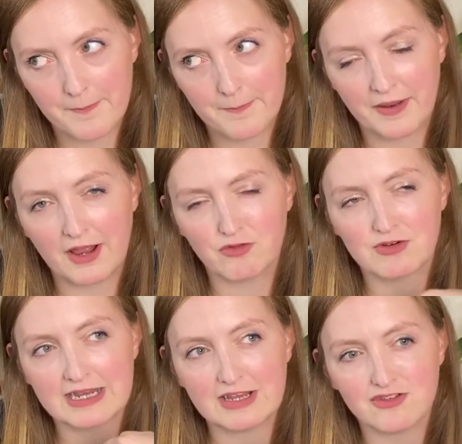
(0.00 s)
but it's
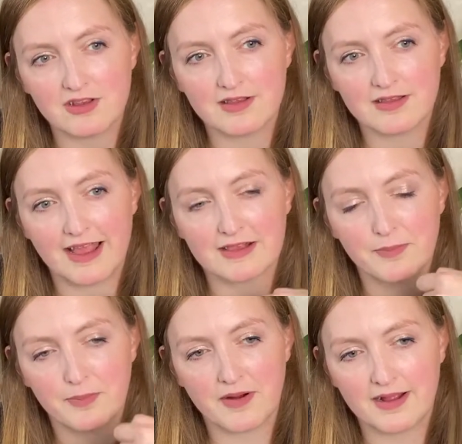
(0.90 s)
really just, it's
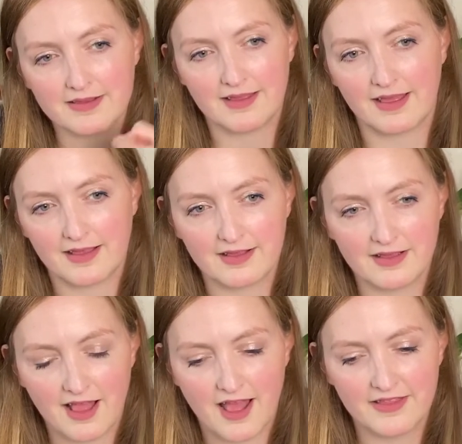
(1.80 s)
practice,
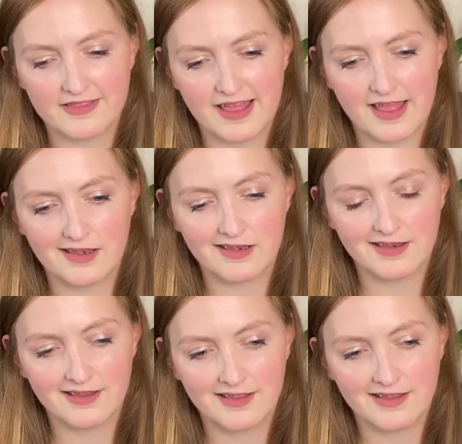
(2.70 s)
and then